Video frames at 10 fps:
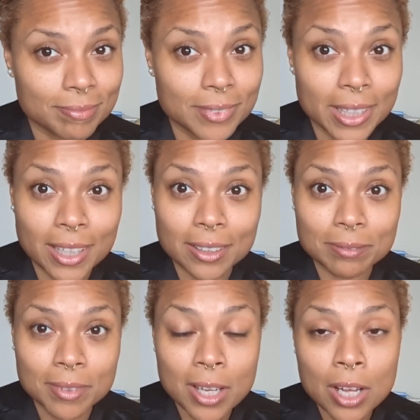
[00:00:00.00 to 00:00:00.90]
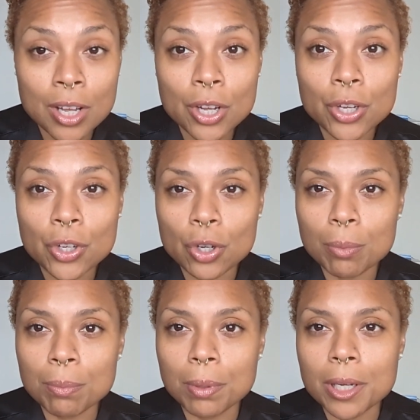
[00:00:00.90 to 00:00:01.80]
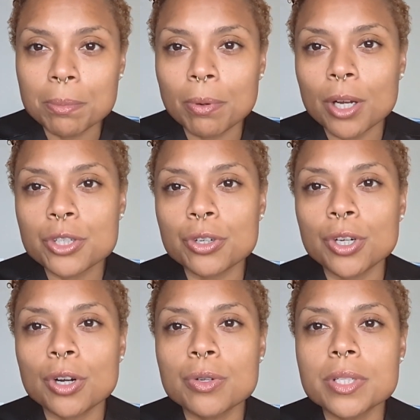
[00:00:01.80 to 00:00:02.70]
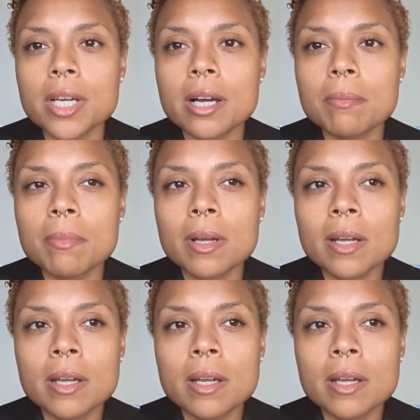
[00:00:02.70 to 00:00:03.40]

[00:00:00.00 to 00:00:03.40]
Yeah, your blood pressure goes up.